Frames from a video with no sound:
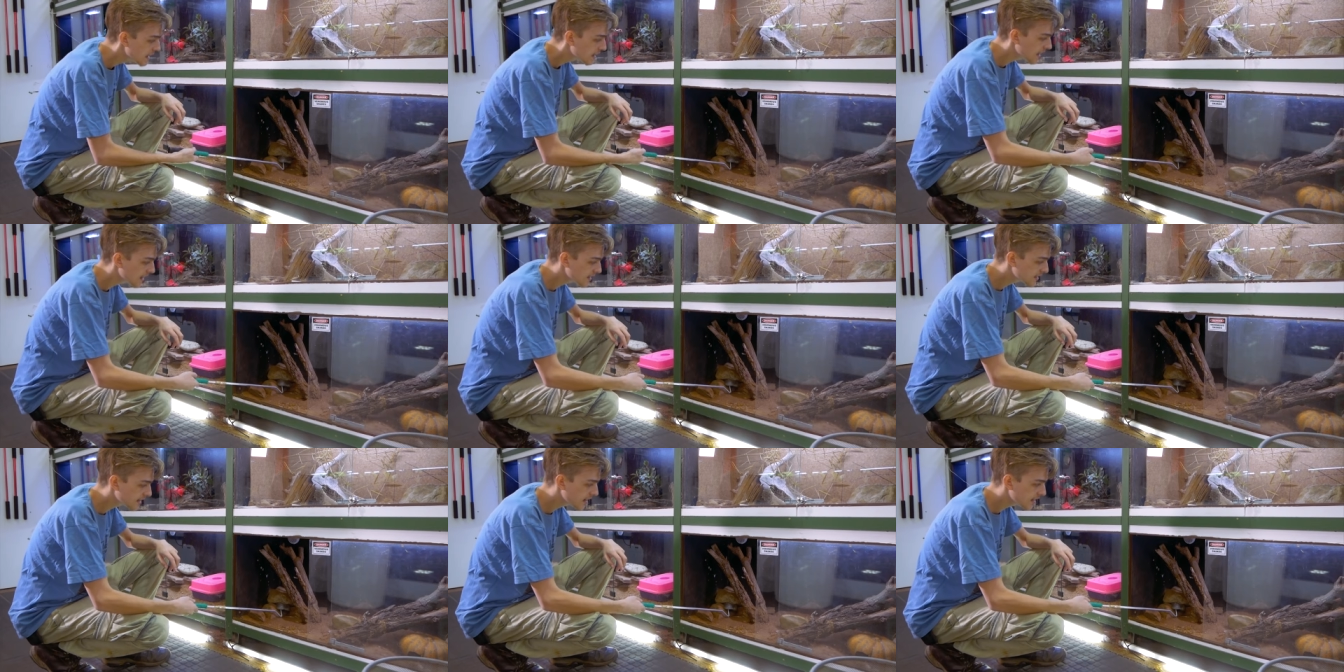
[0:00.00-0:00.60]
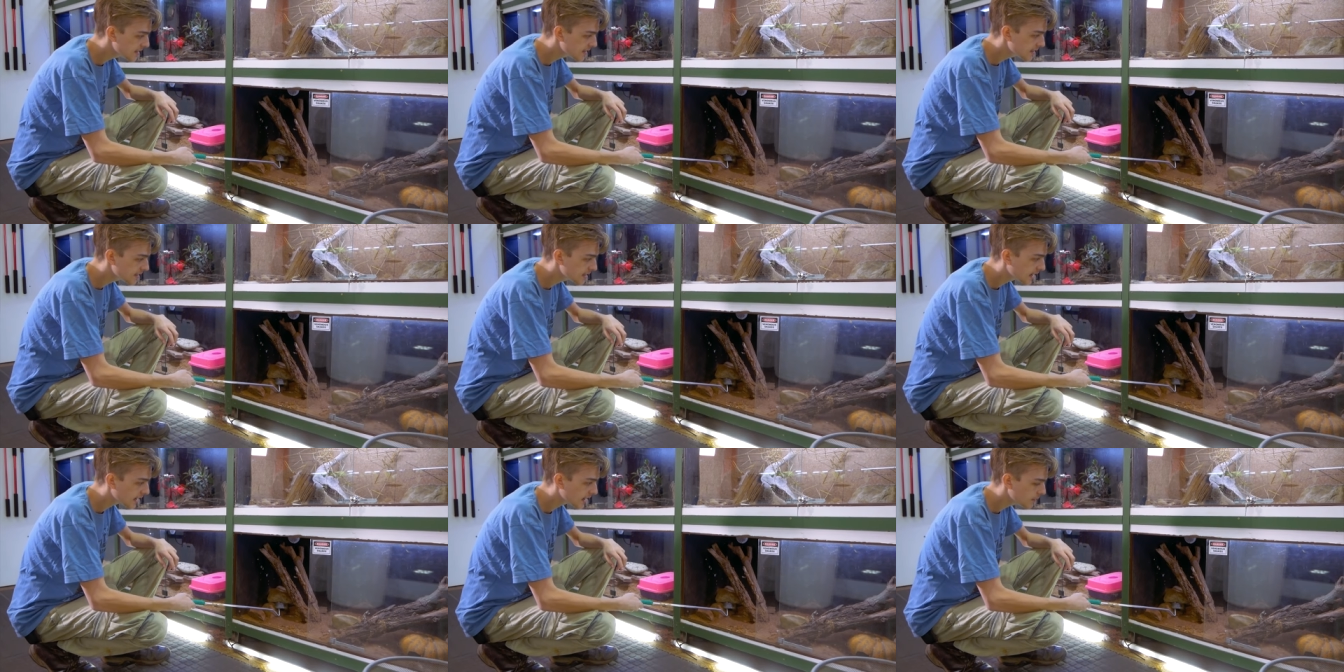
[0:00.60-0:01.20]
that scares the
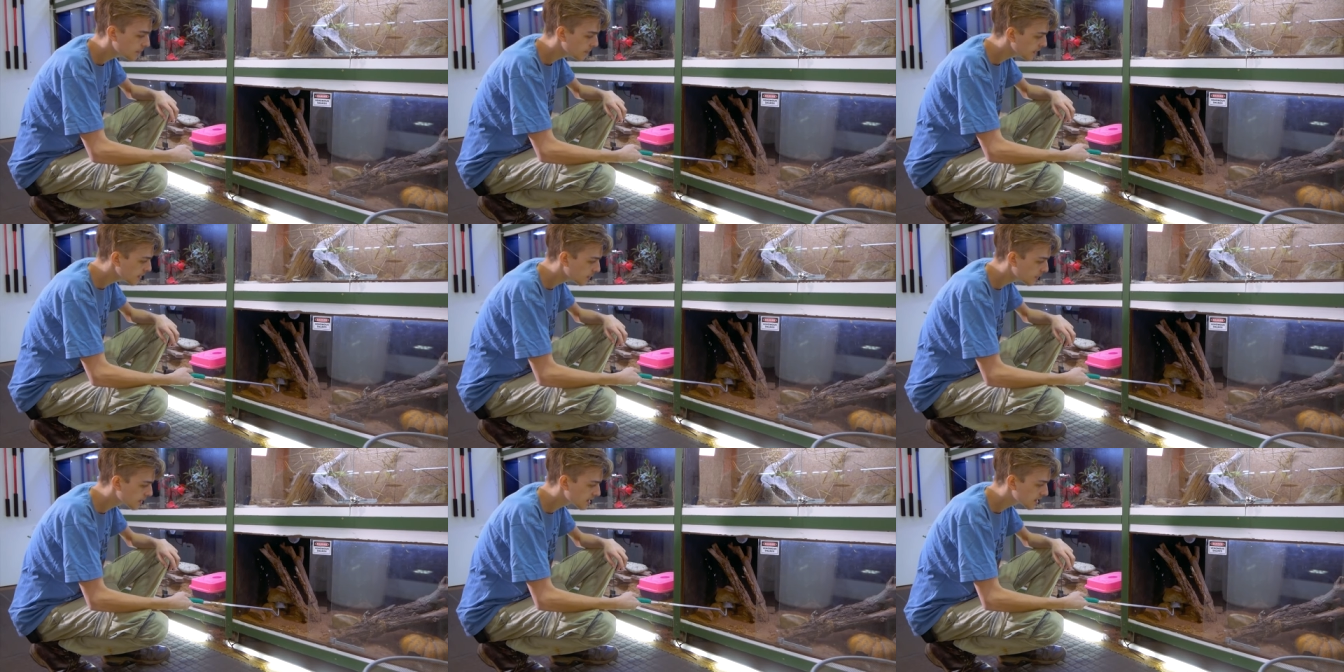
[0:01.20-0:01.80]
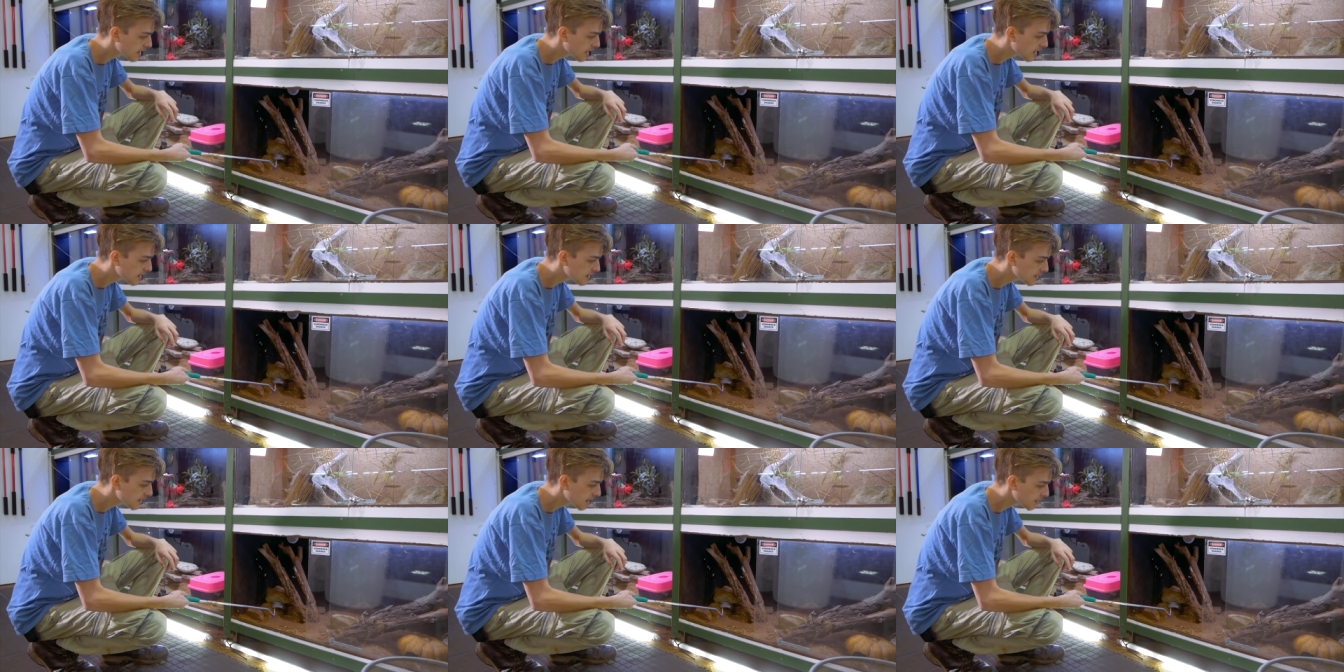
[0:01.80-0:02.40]
snake and we don't want to scare
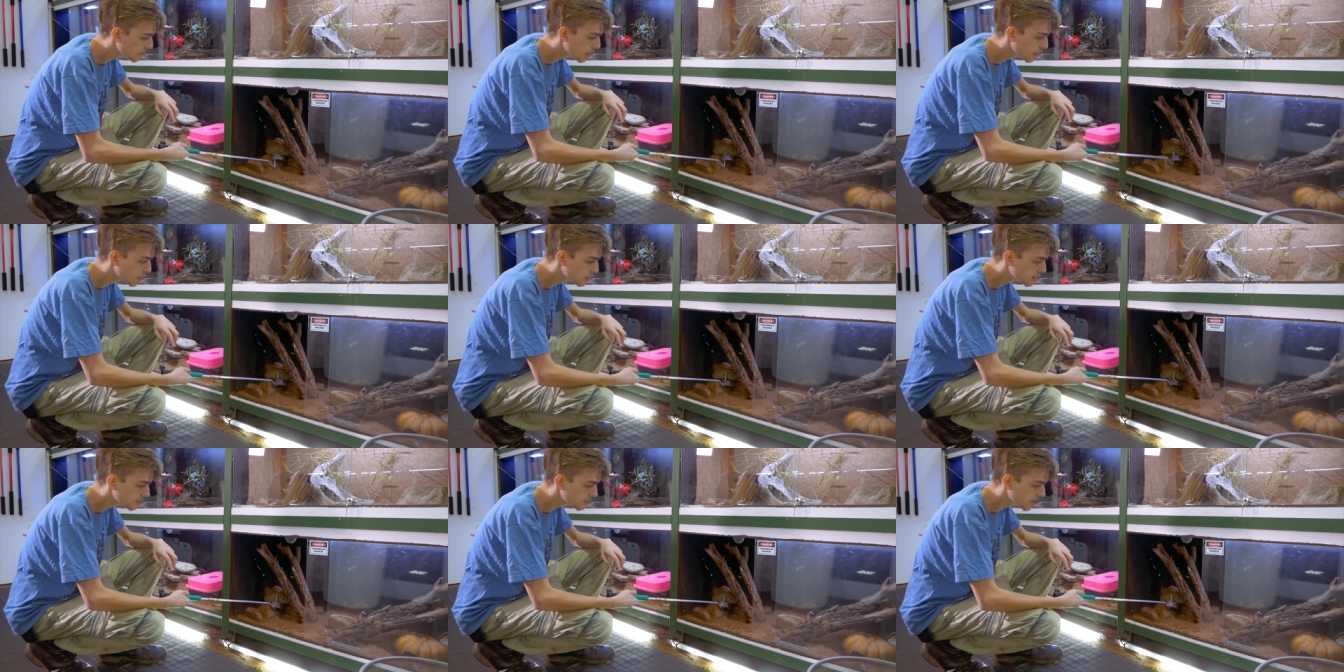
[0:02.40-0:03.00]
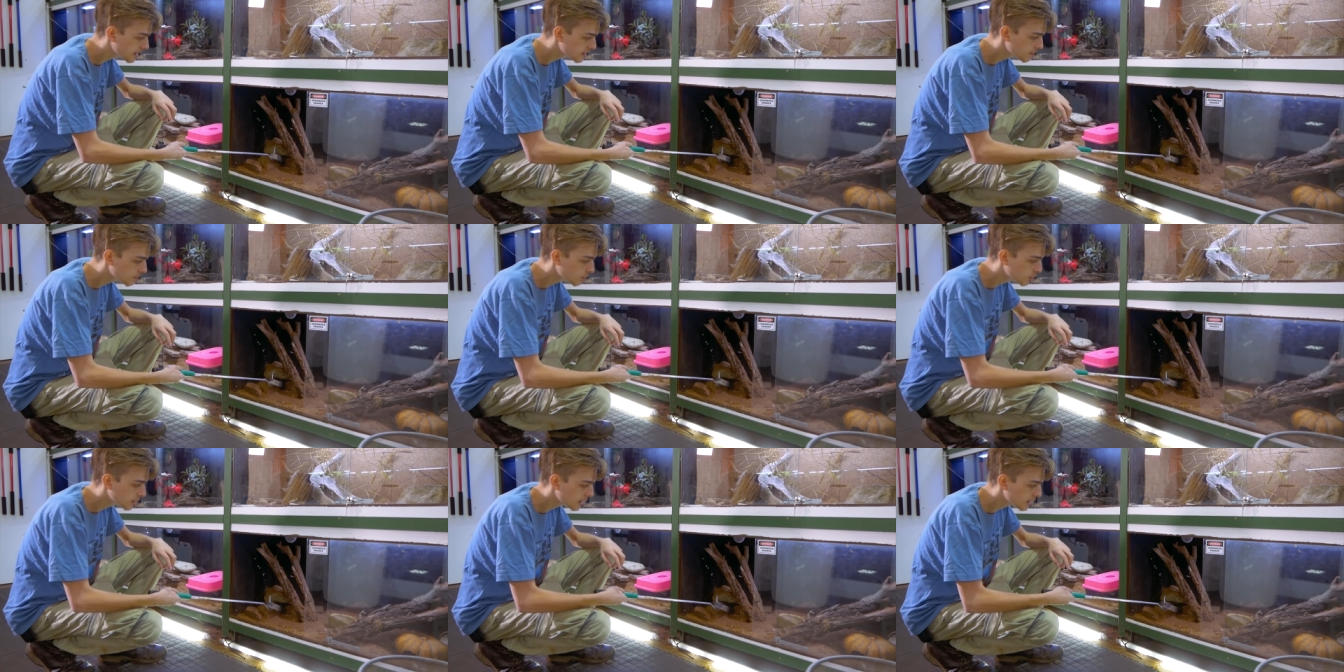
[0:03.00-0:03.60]
the snake because it makes it
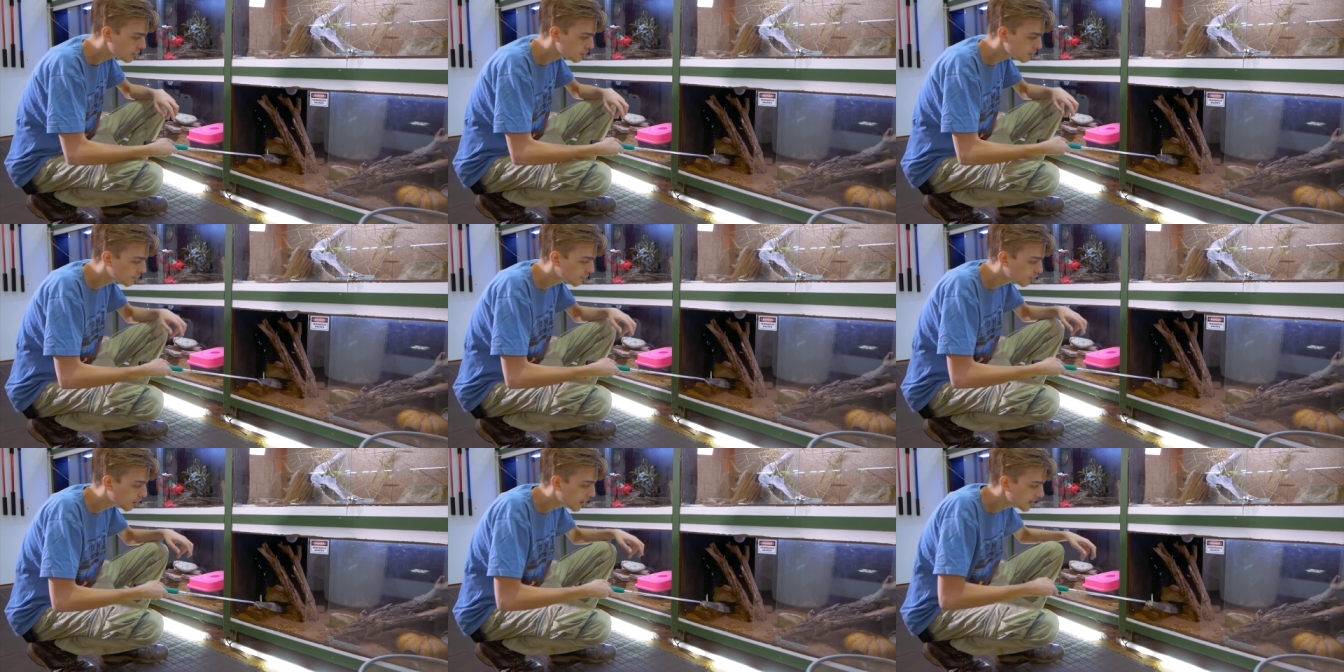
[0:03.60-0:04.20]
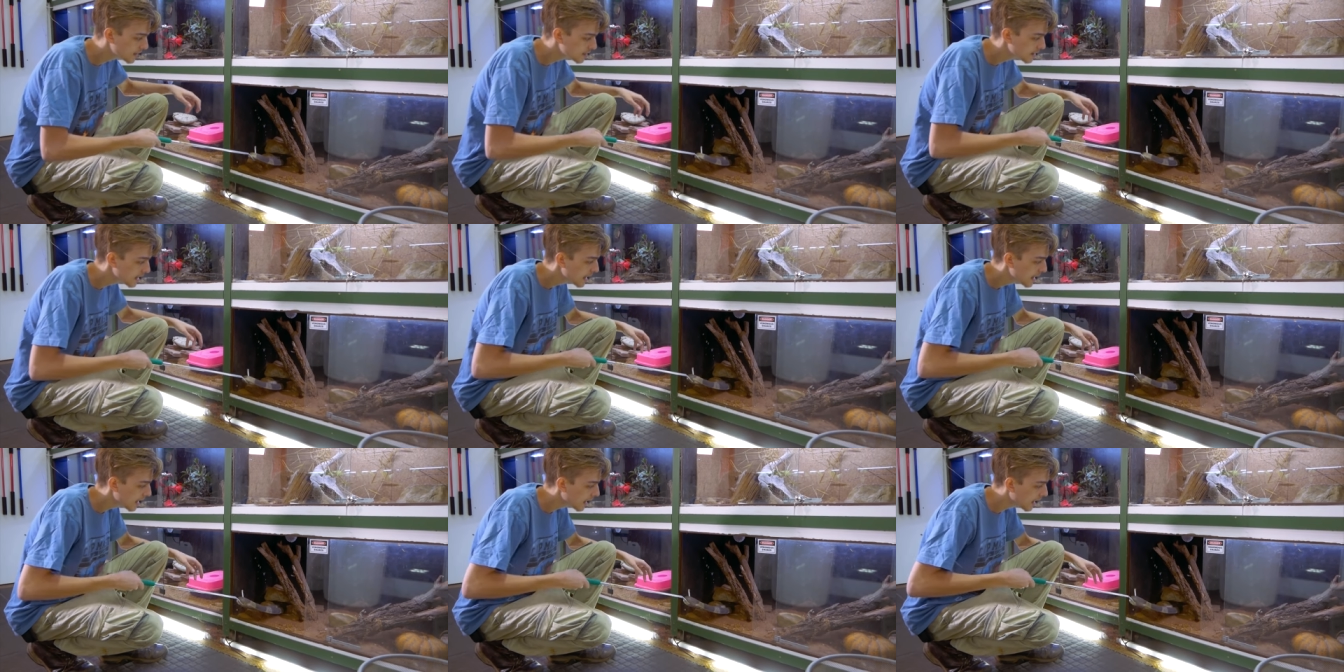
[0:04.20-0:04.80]
more dangerous for us
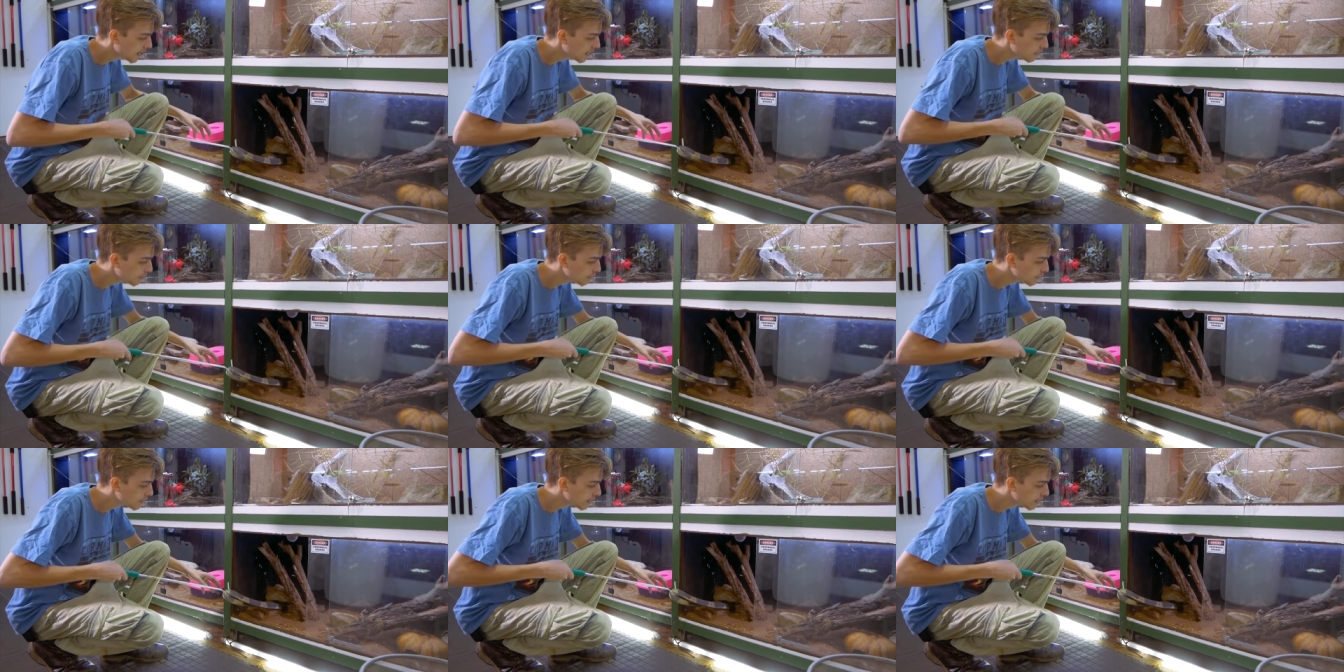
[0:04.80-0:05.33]
and for